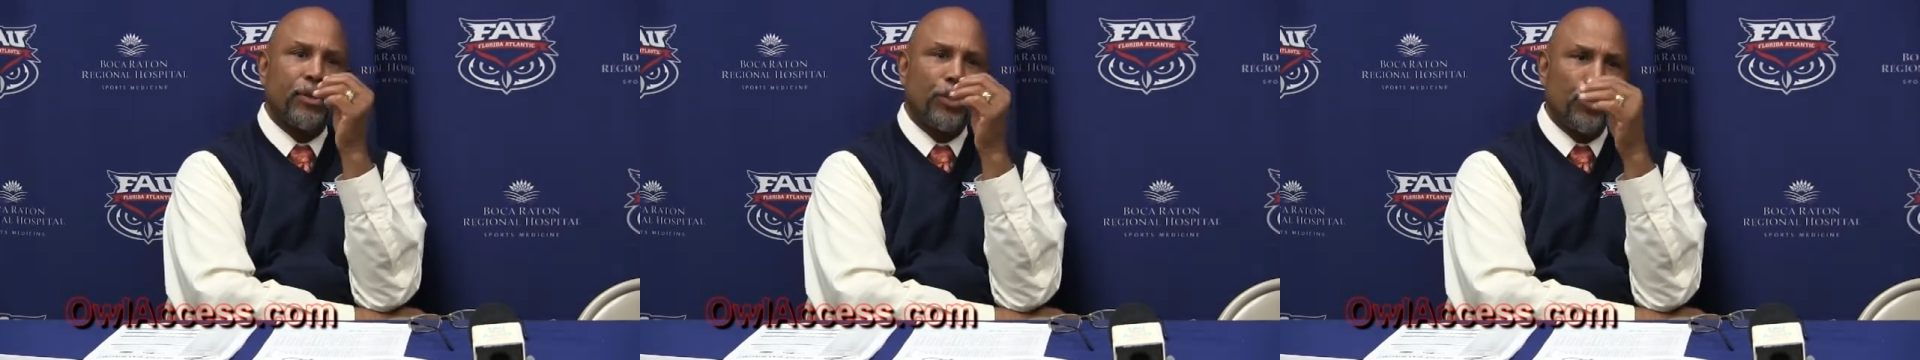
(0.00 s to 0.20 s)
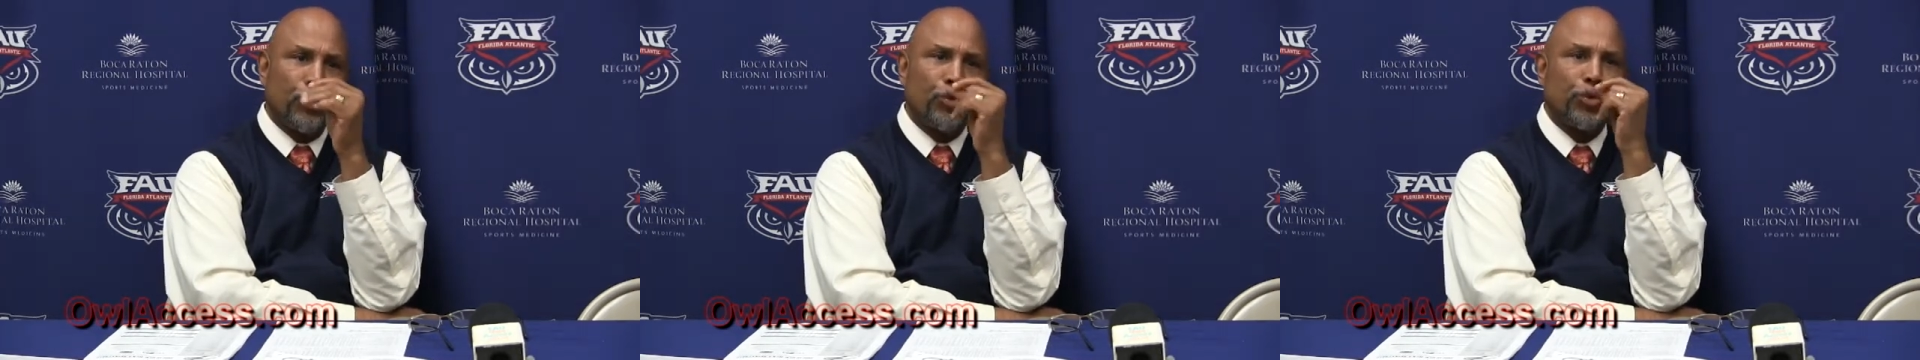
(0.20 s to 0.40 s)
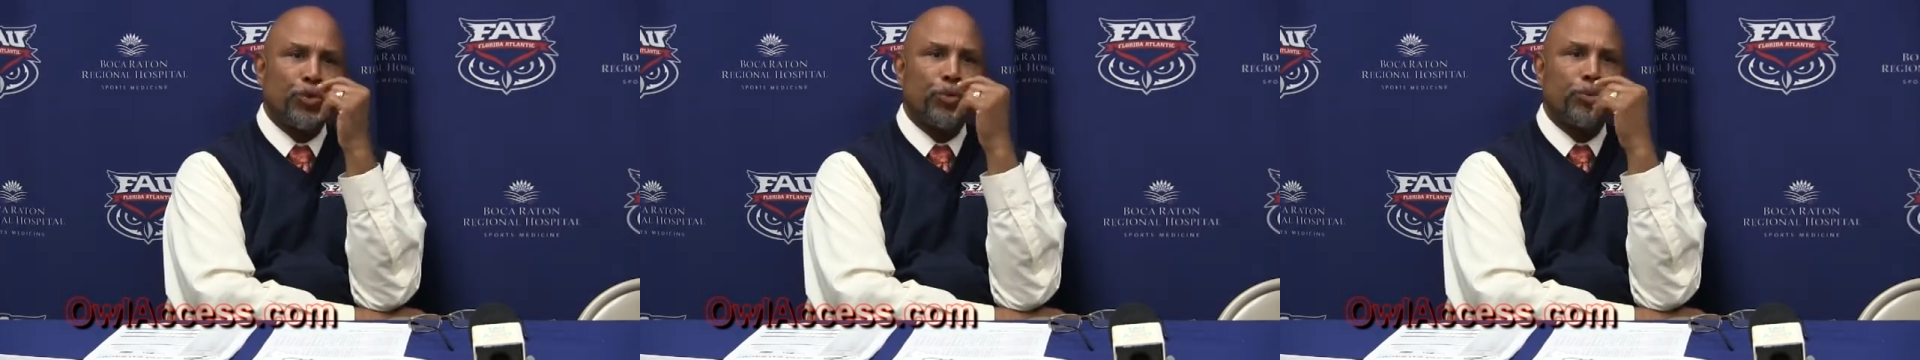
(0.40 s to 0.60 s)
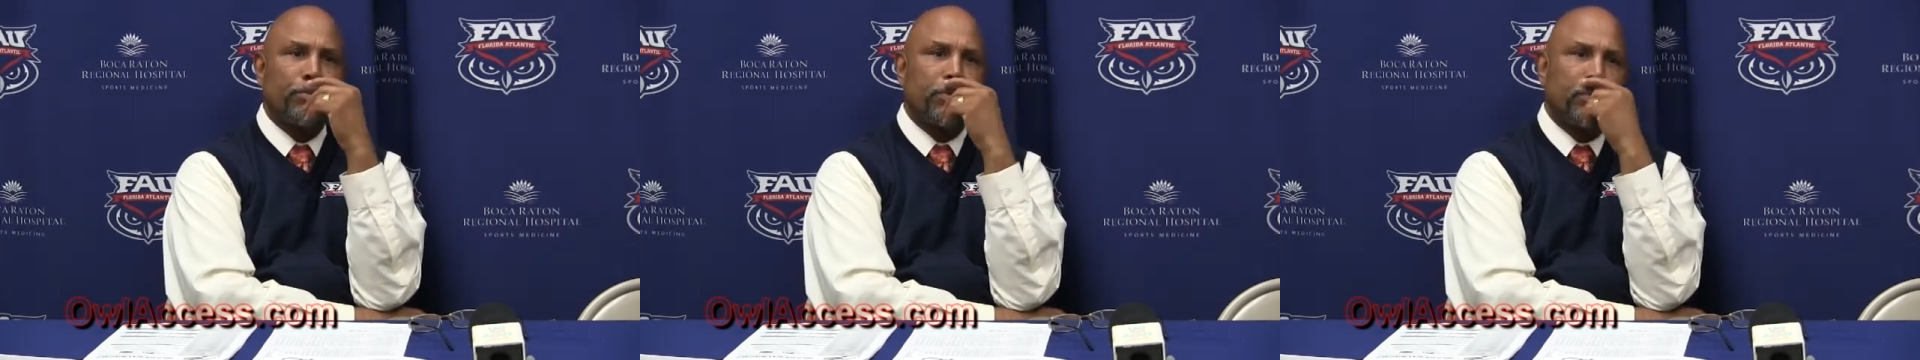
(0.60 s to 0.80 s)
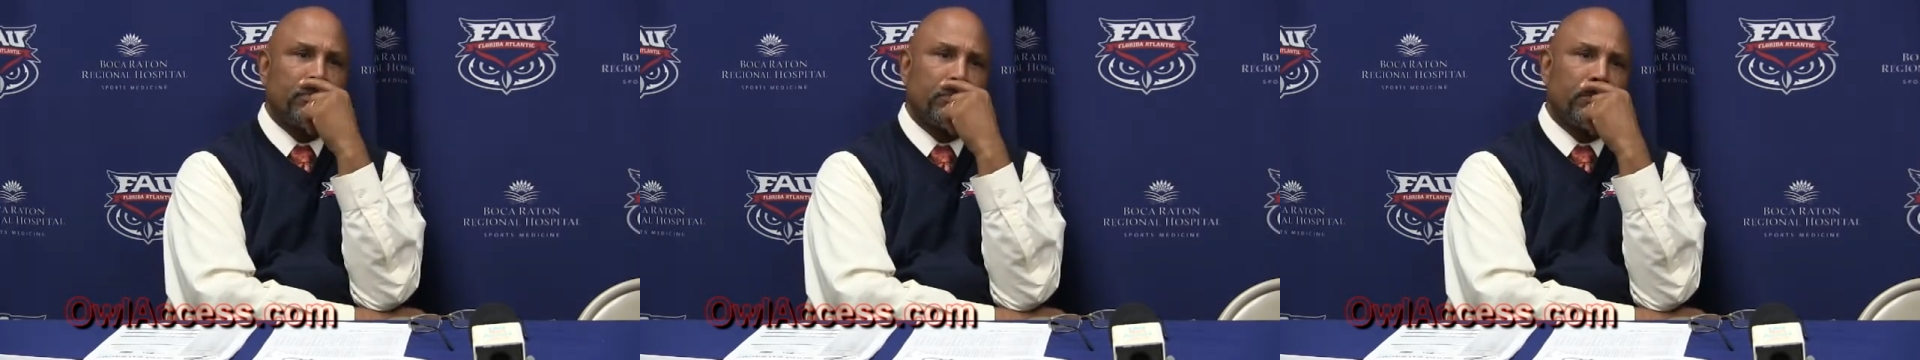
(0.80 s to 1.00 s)
YouTube
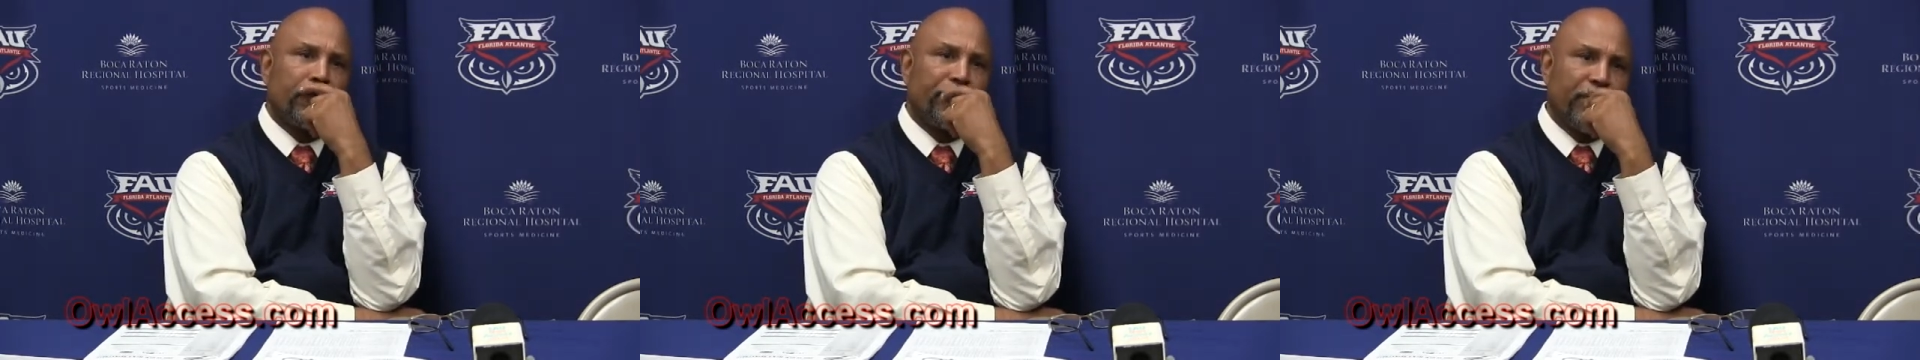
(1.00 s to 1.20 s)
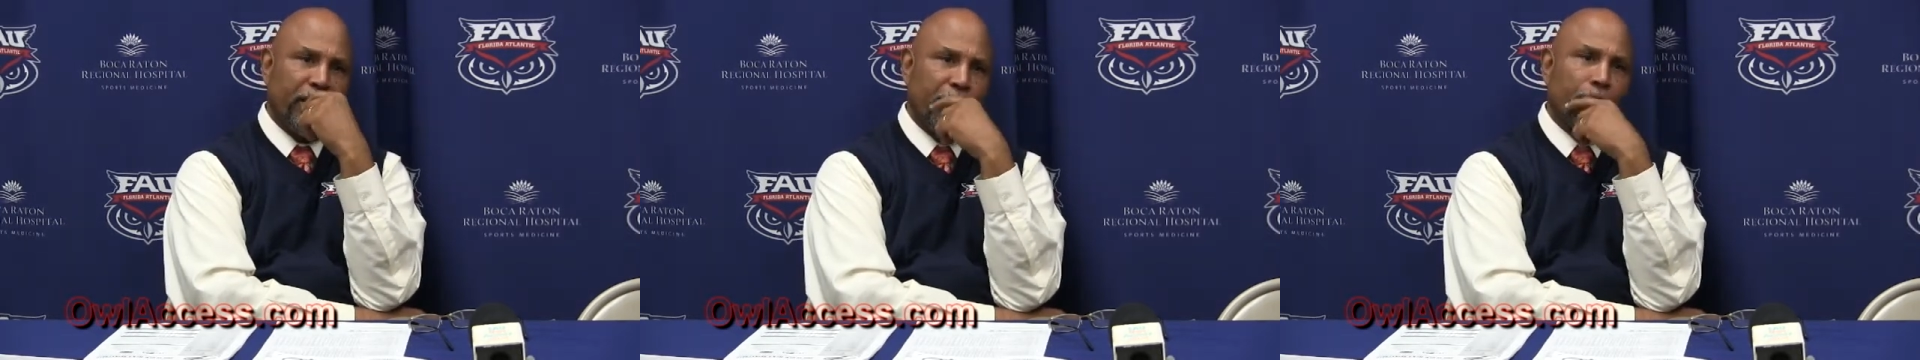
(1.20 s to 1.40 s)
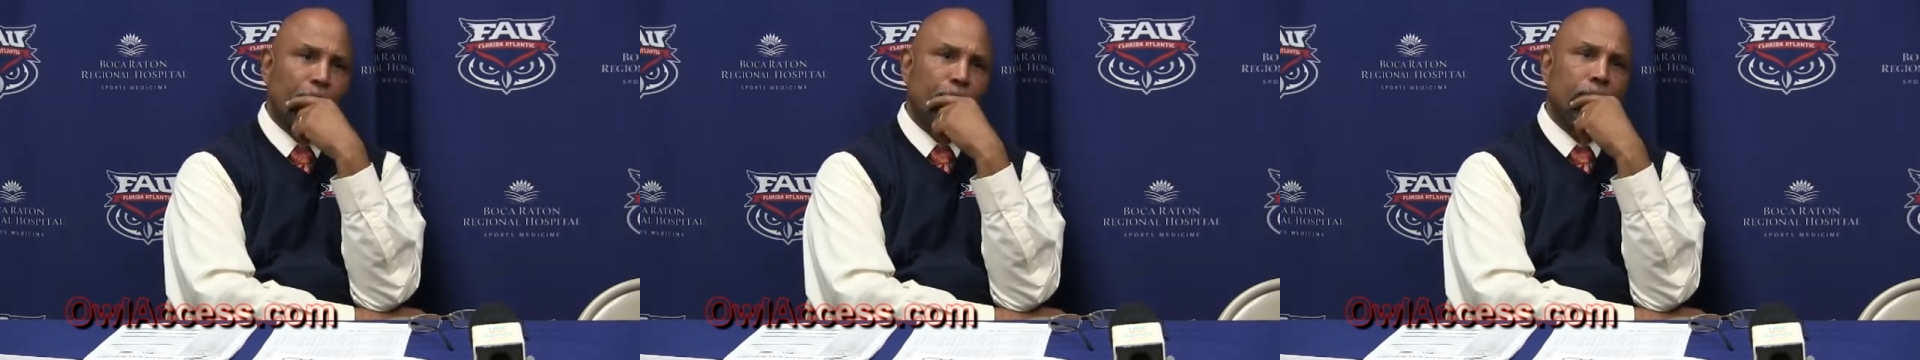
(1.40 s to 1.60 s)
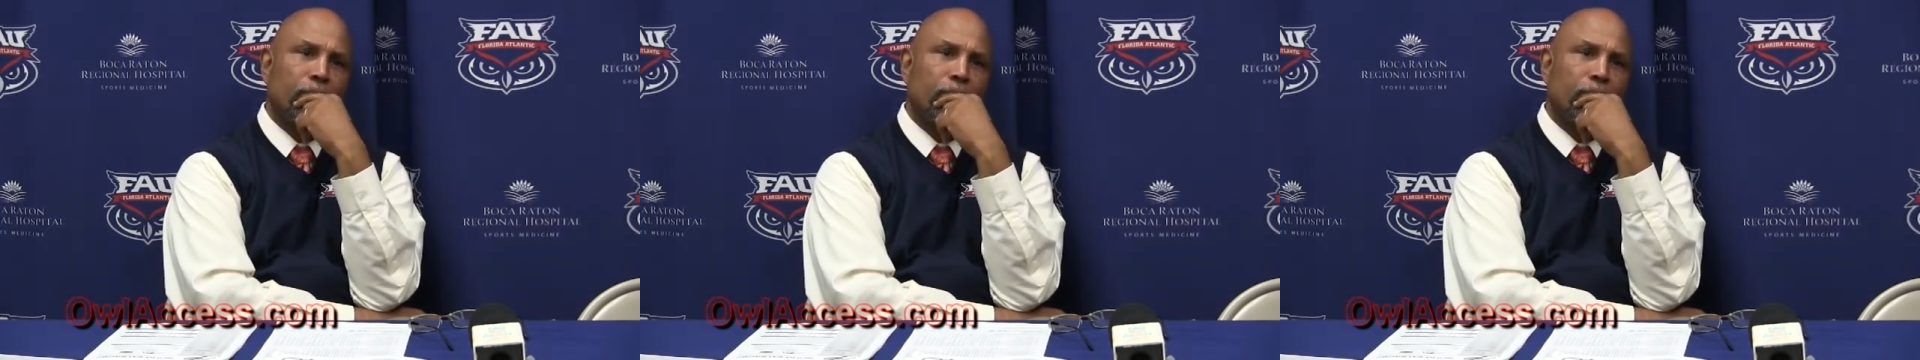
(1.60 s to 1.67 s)
video.